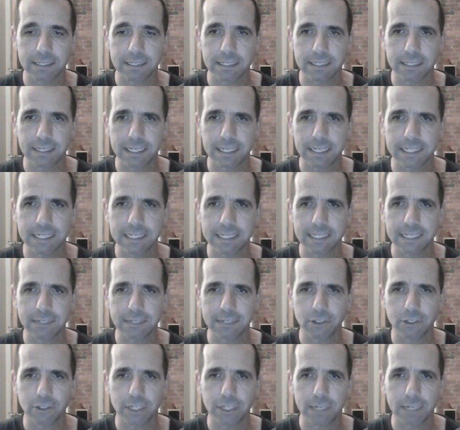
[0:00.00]
that's now
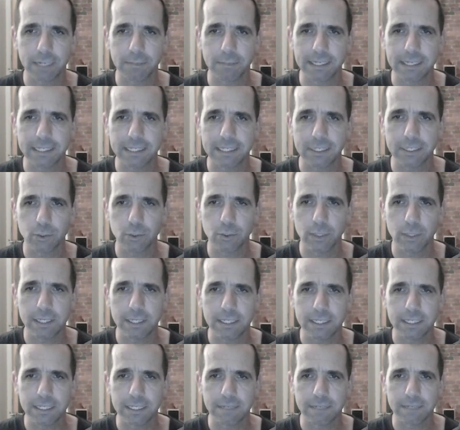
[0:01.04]
checkmating
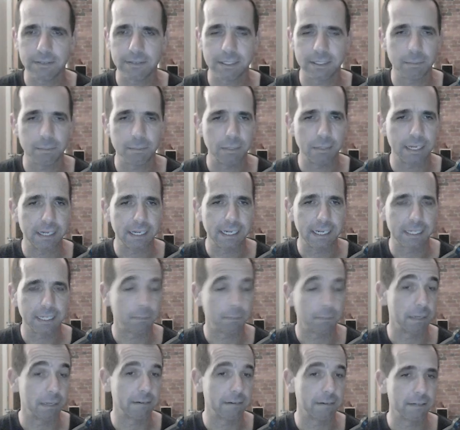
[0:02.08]
27 to black
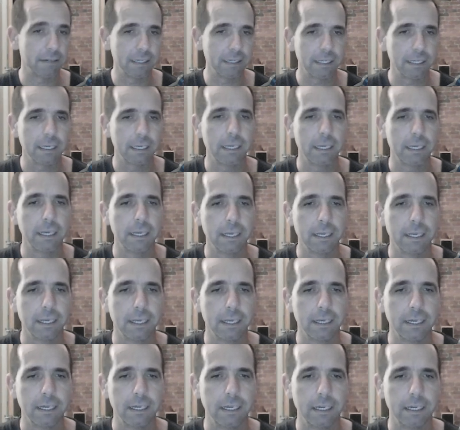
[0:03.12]
apparently.
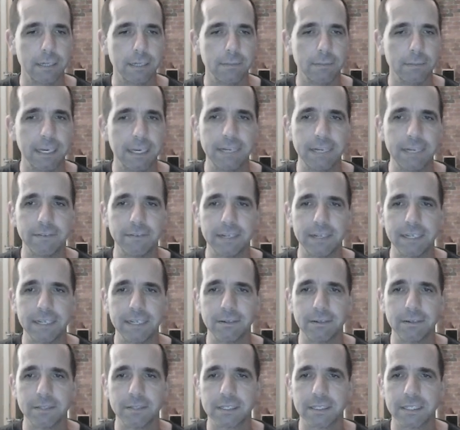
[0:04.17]
Anything
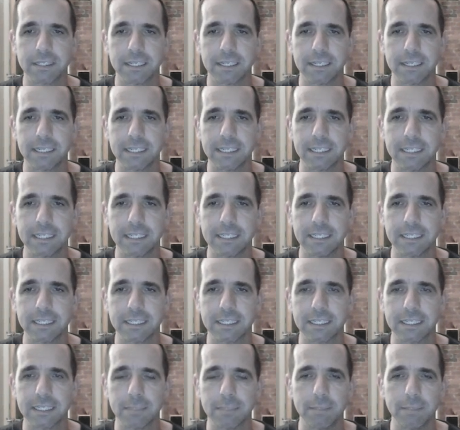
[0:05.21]
else, and
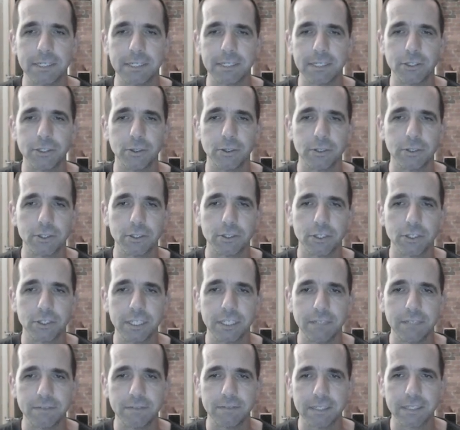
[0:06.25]
the best you could
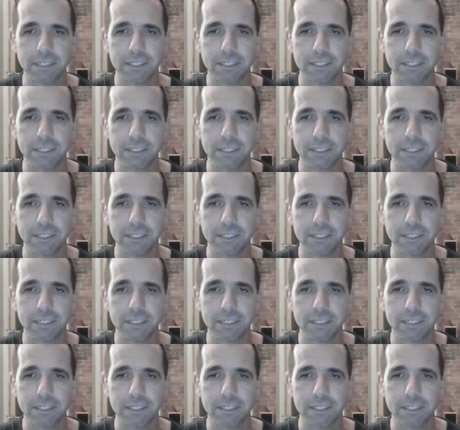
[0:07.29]
achieve is